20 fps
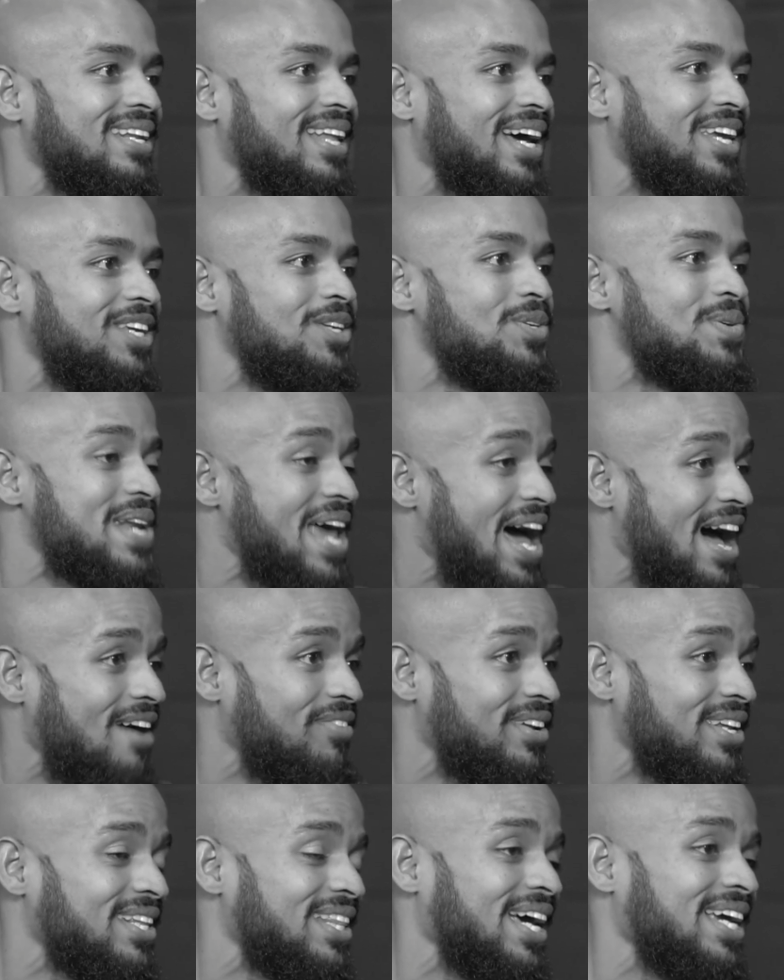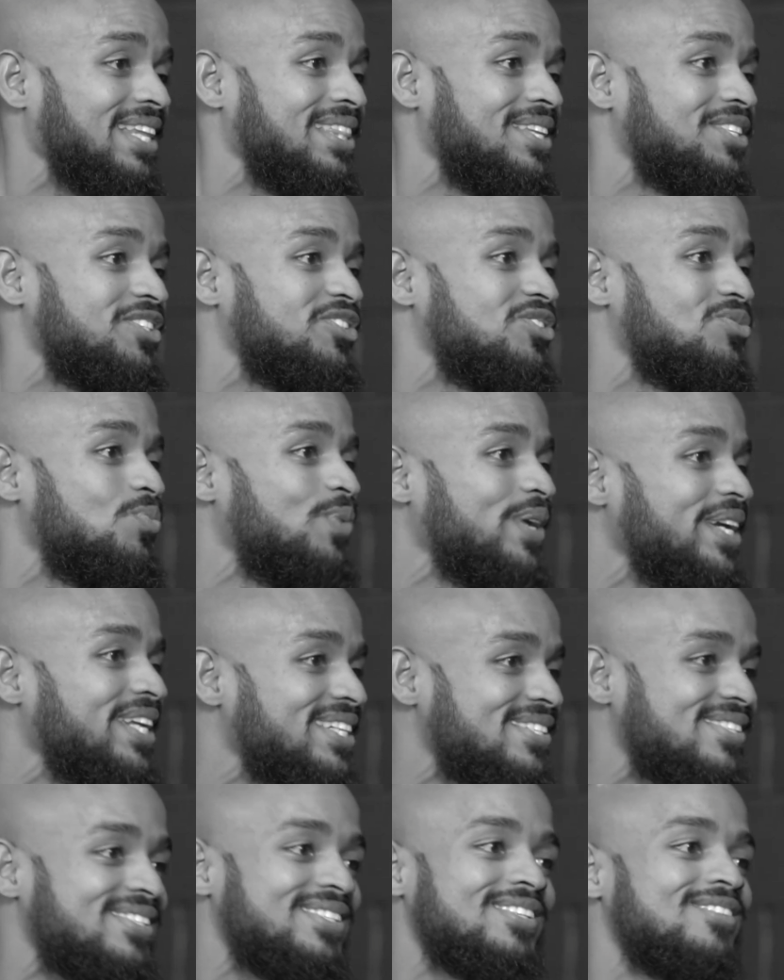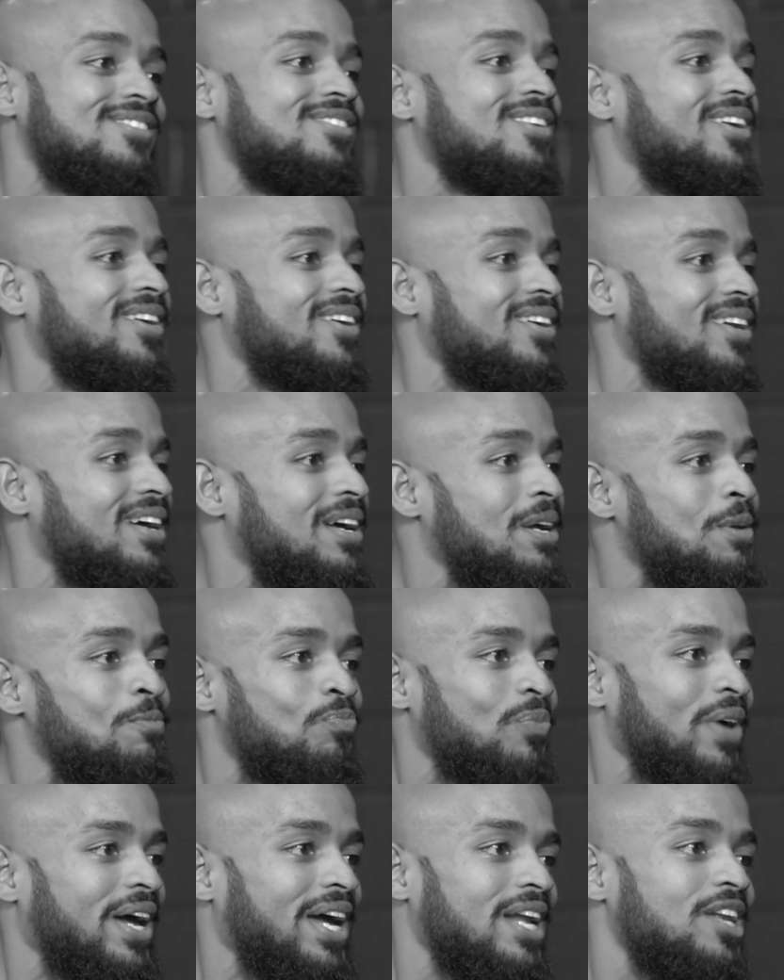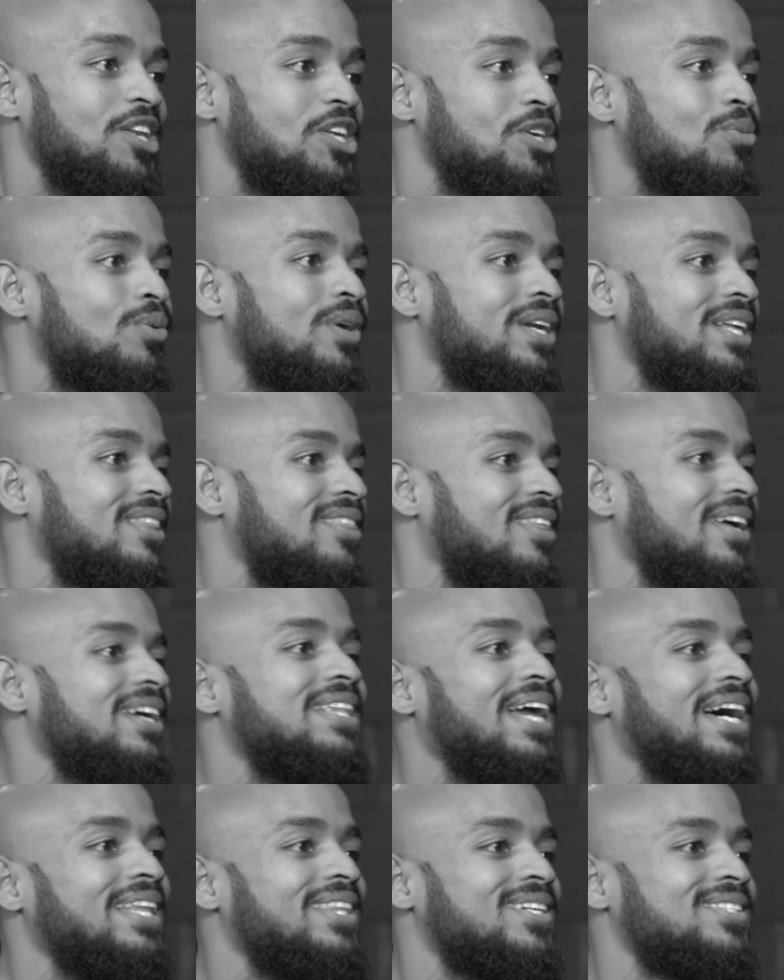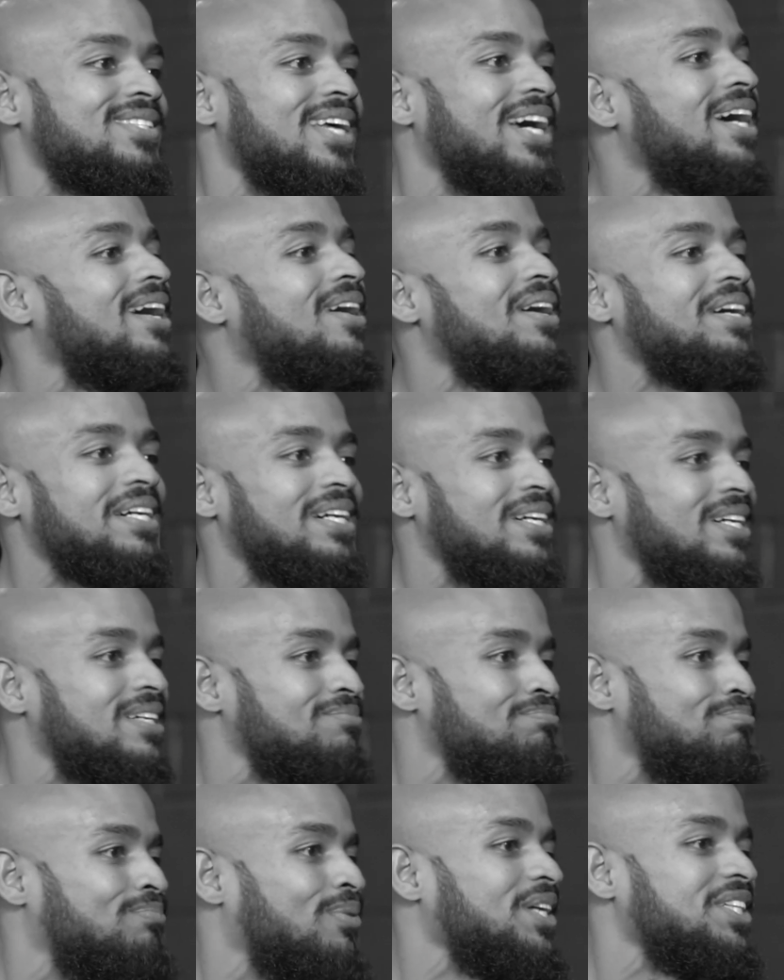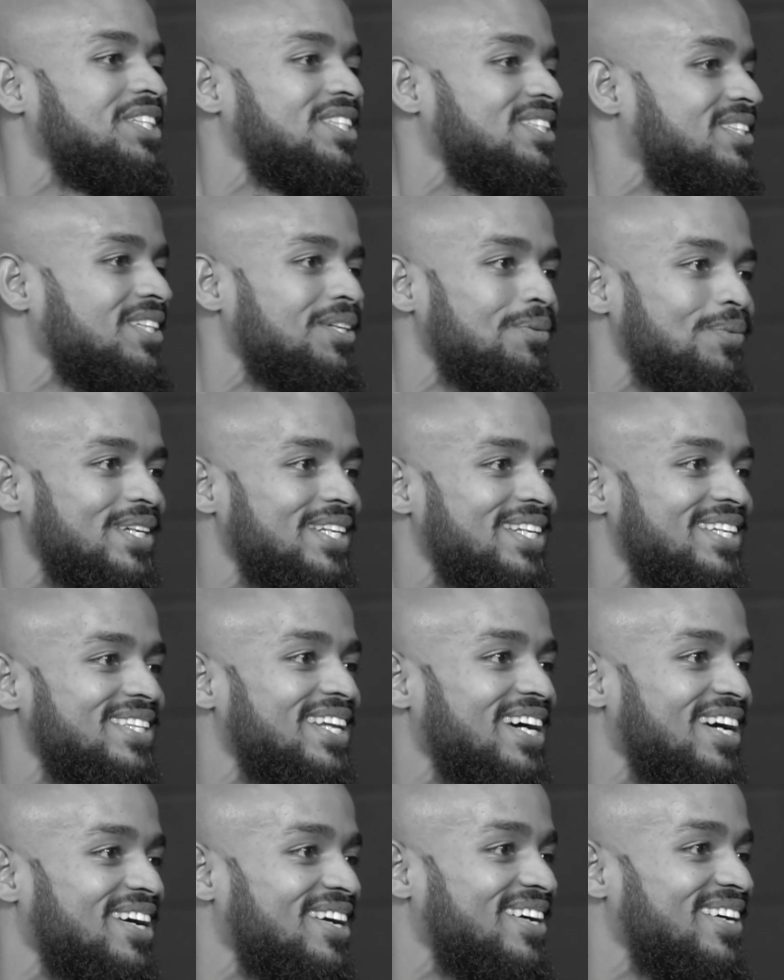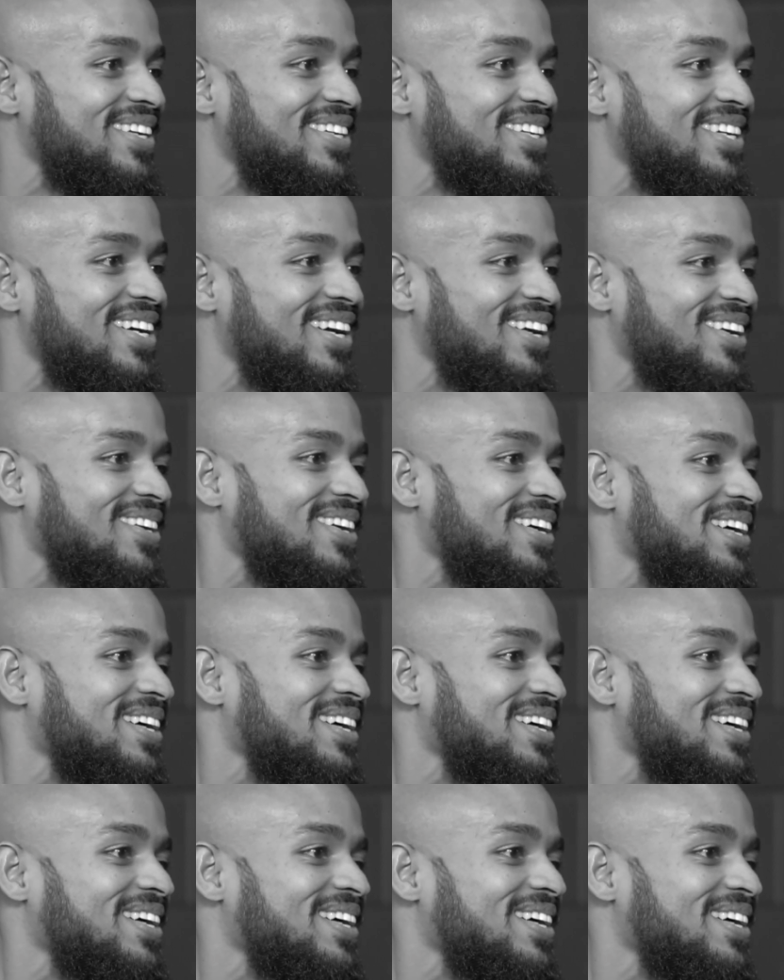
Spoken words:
like you can have it in like the sweetest dessert and you wouldn't think that there's like a bunch of seaweed in there, you know?